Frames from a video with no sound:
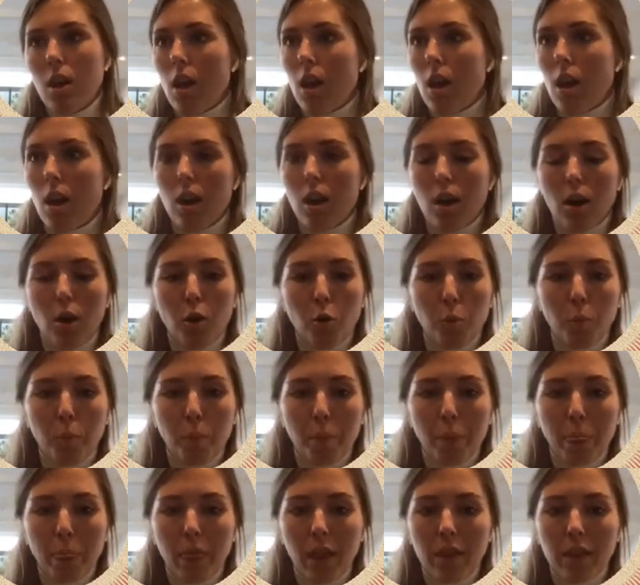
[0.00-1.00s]

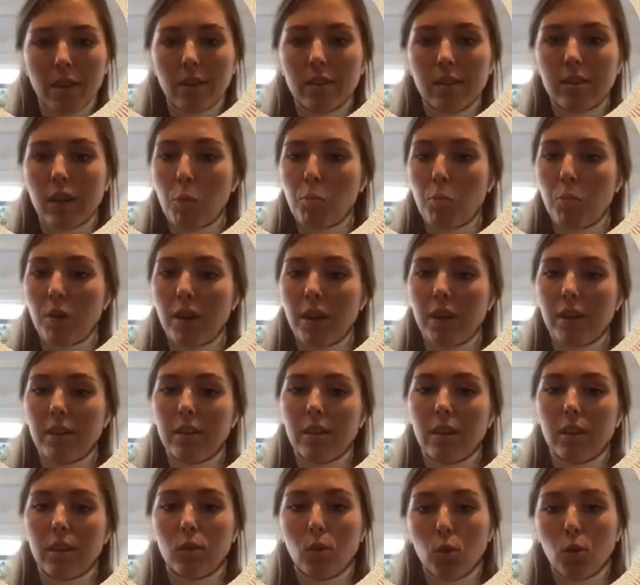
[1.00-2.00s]
template
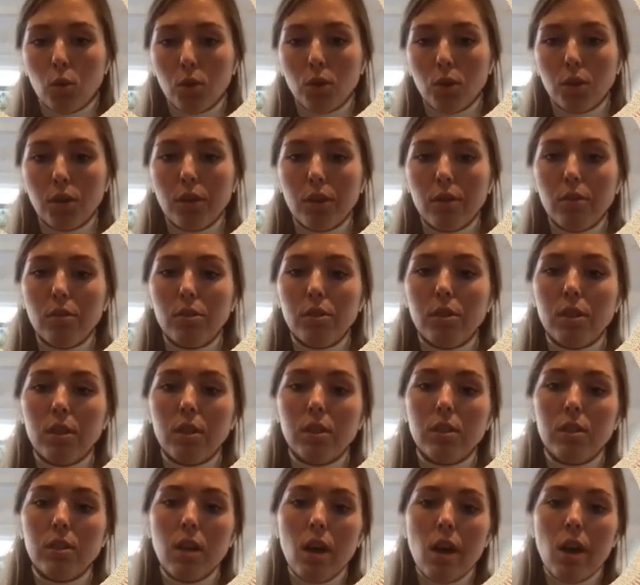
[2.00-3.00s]
that Google
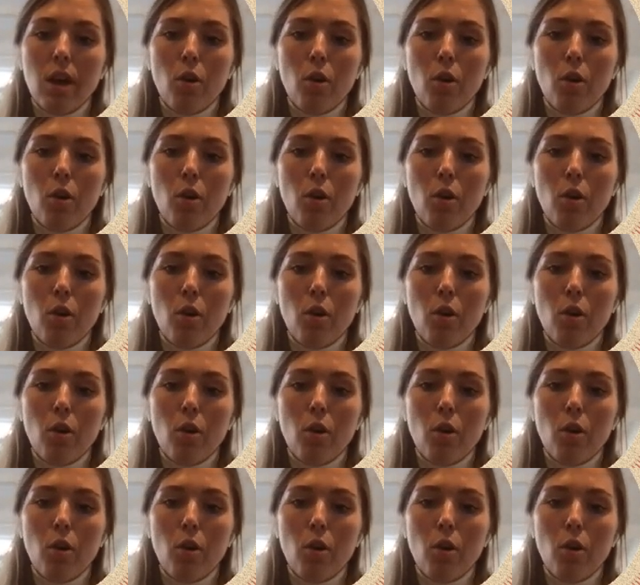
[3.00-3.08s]
uses,